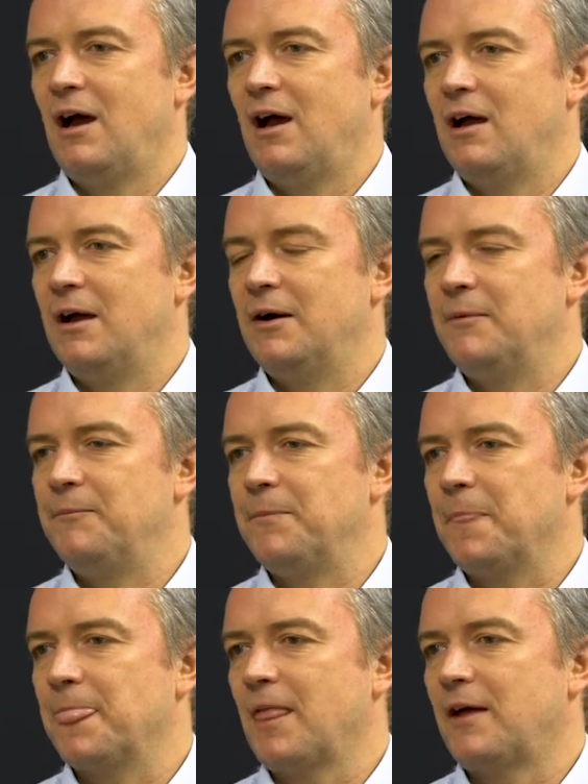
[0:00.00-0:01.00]

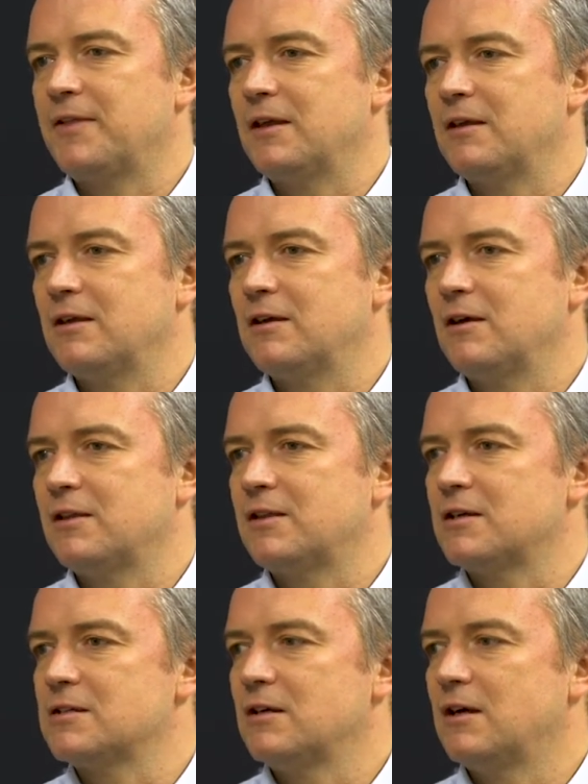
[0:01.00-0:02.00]
I think other
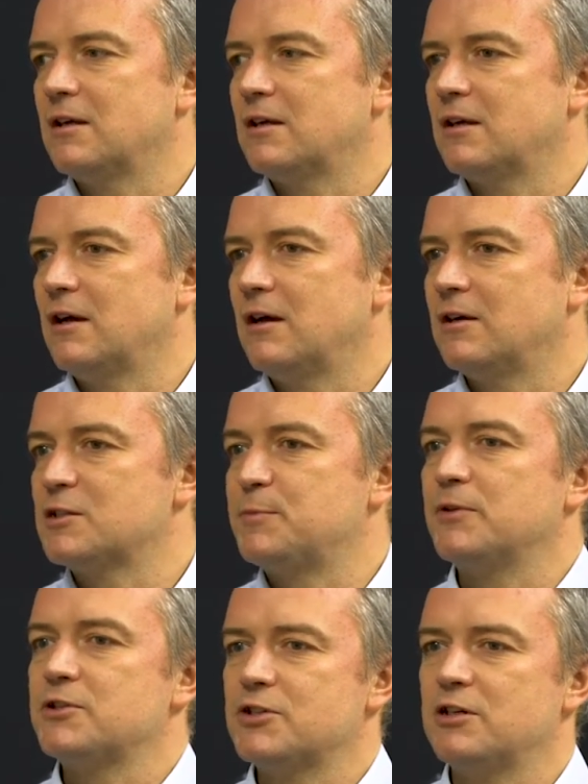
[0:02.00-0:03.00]
things like
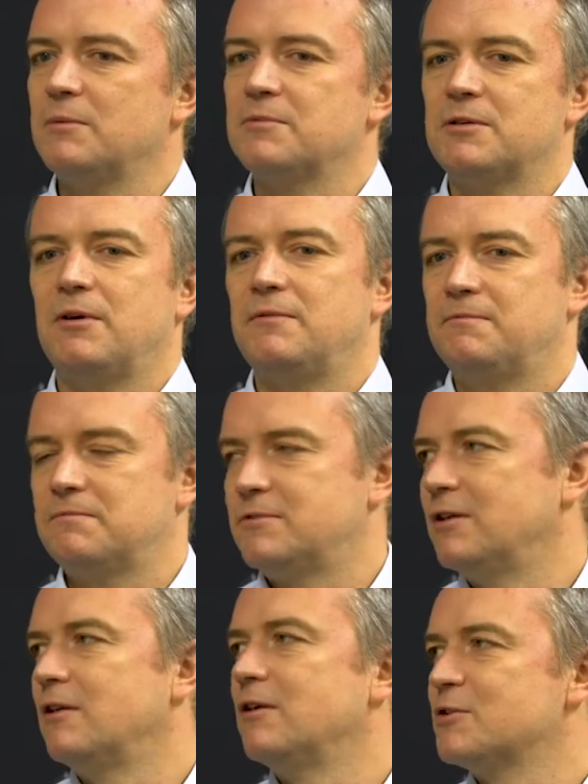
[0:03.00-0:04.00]
sponsorship, so I've
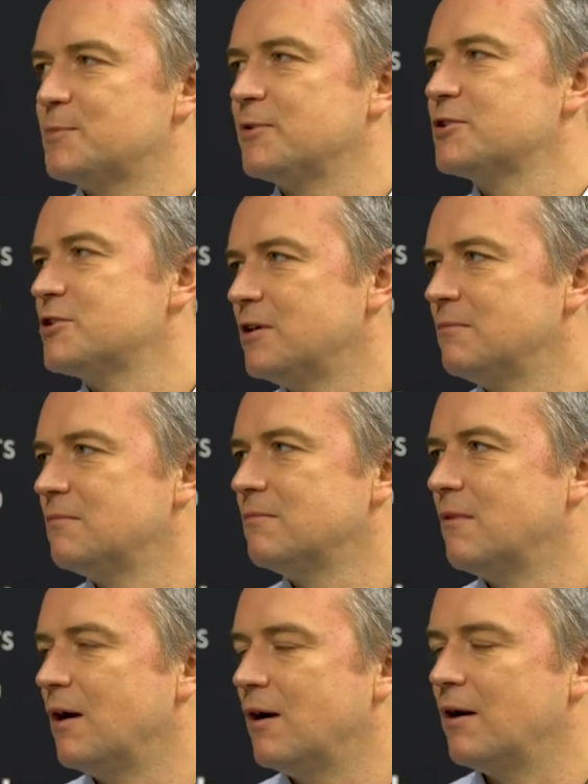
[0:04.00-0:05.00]
done a lot of sponsorship
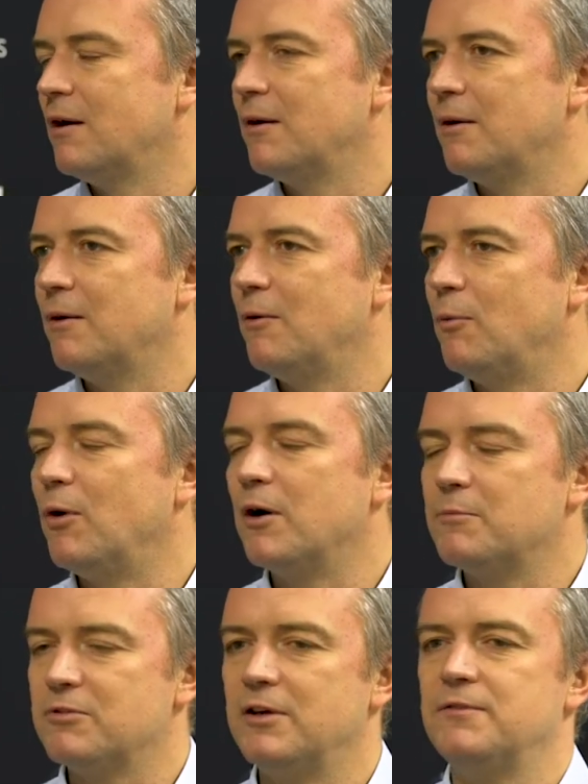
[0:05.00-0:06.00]

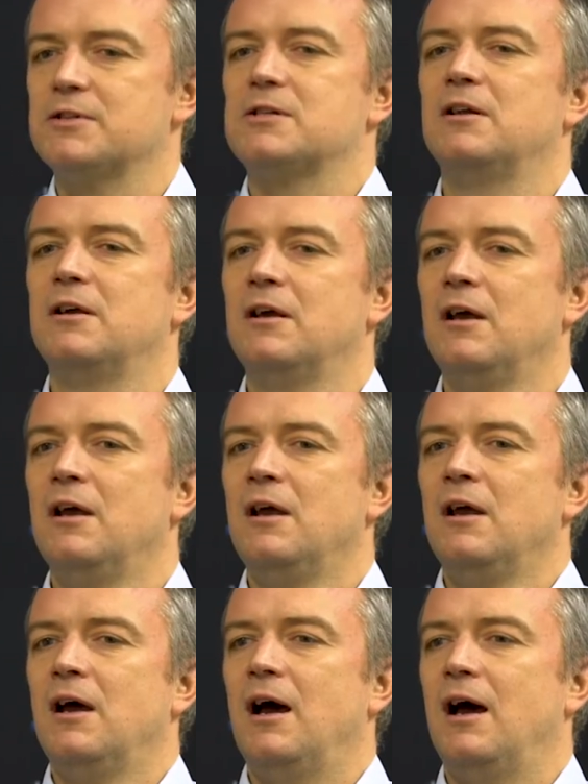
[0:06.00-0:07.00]
work previously,
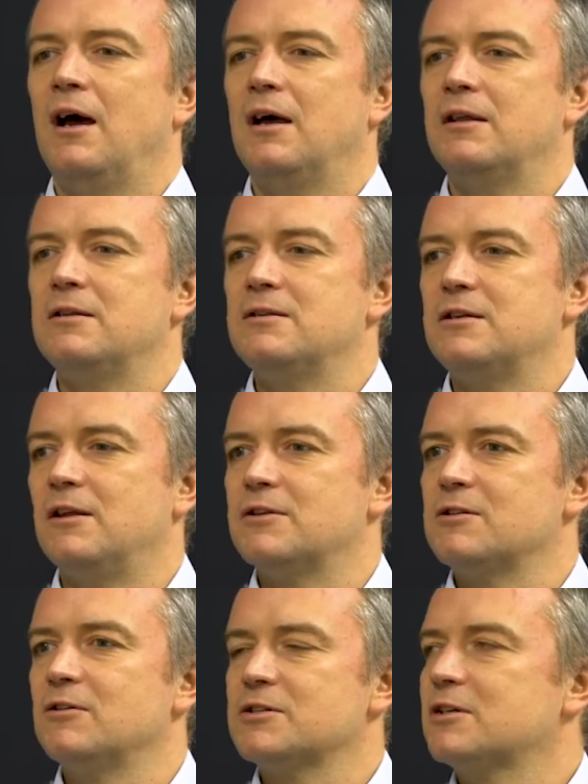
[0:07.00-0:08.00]
and you know,
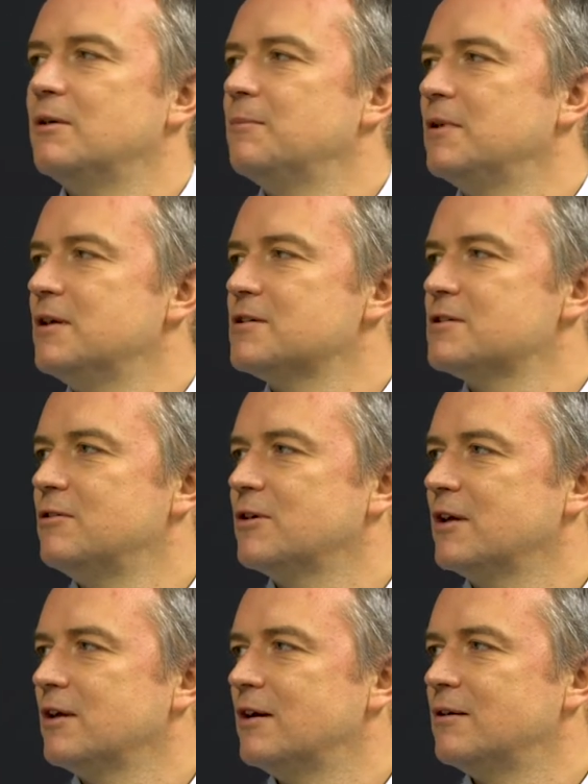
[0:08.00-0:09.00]
there's lots of companies
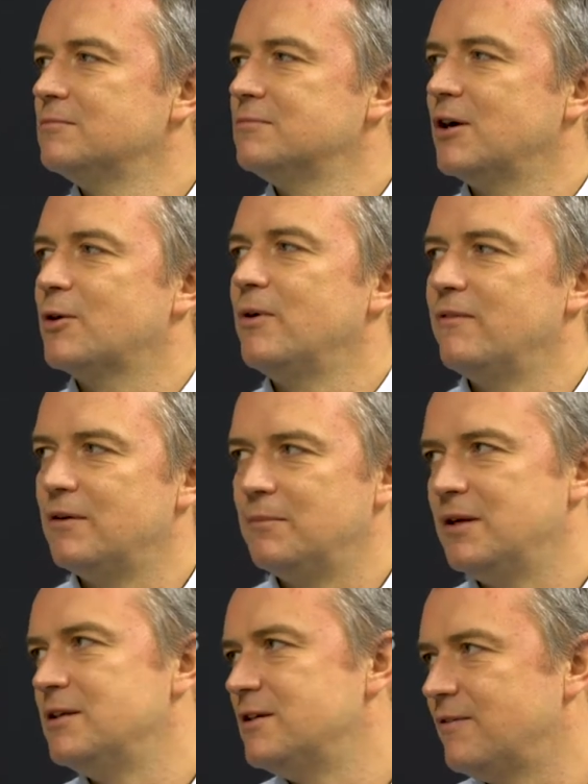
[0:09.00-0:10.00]
looking at equivalent
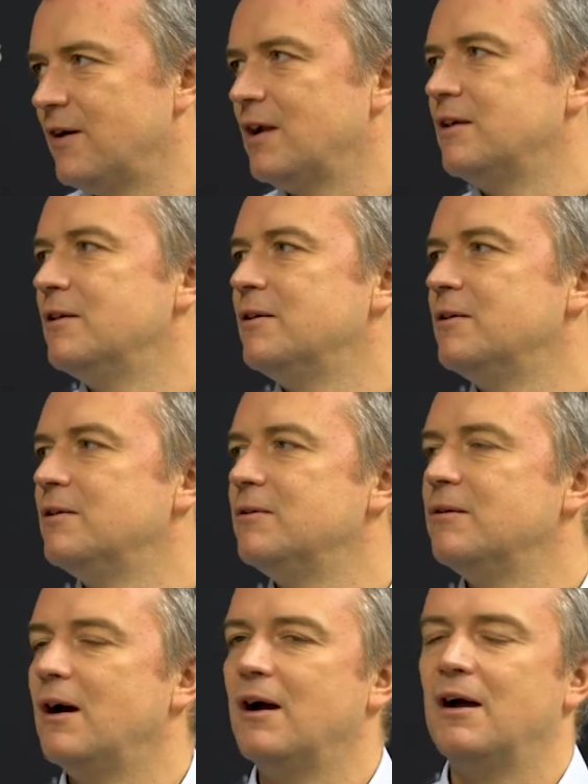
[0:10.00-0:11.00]
media
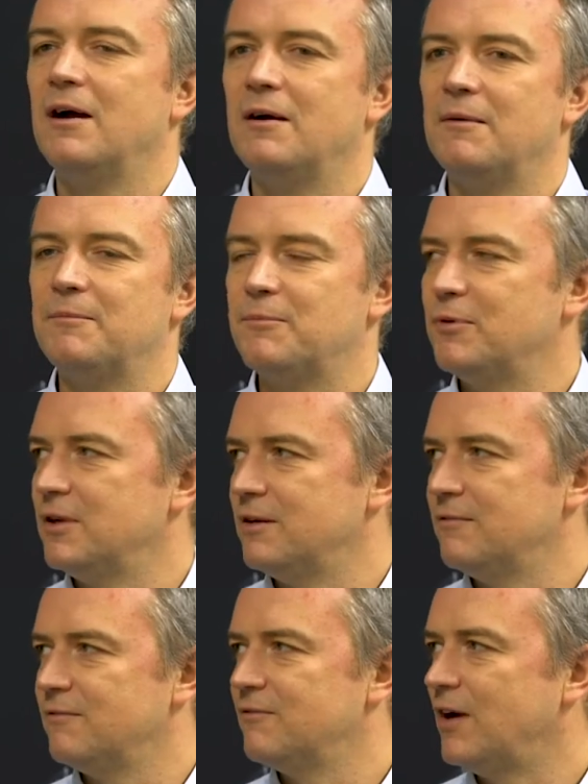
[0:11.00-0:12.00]
value,
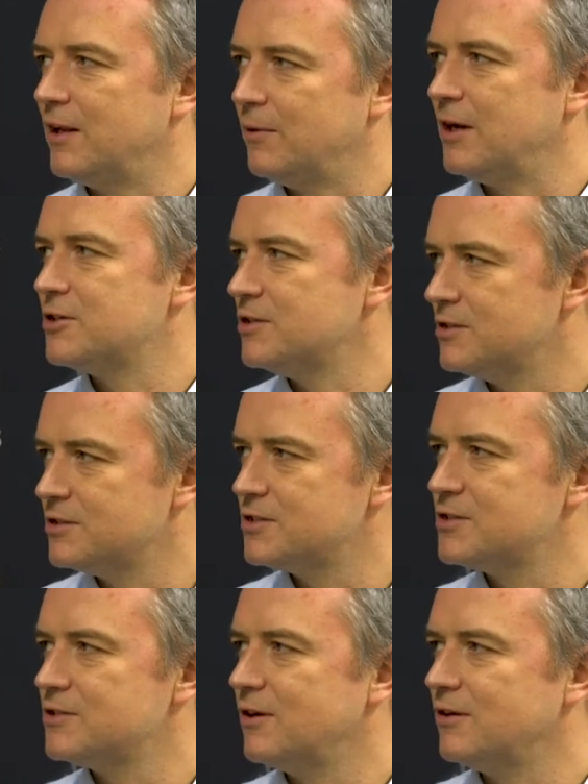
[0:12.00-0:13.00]
putting
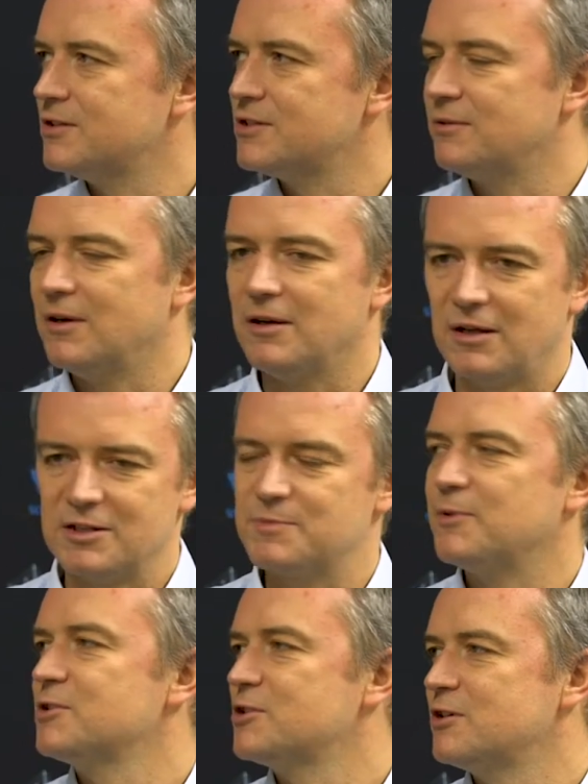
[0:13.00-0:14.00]
valuations onto a
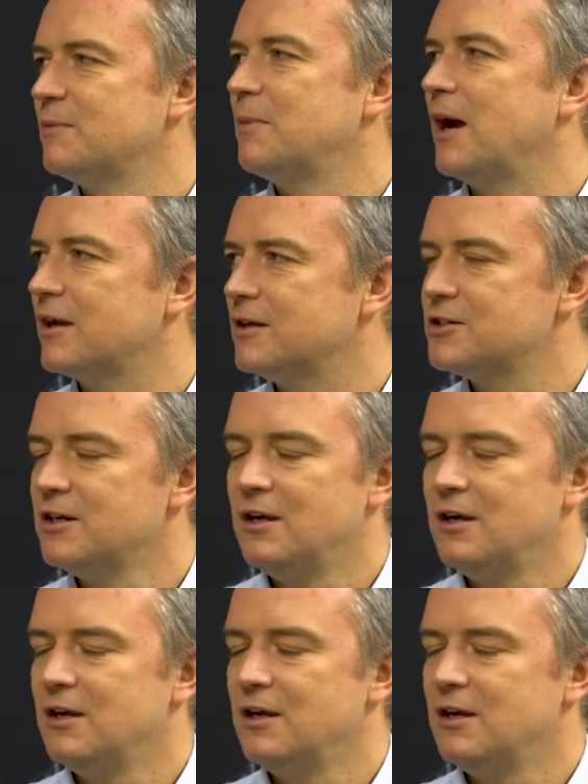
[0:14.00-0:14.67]
sponsorship package.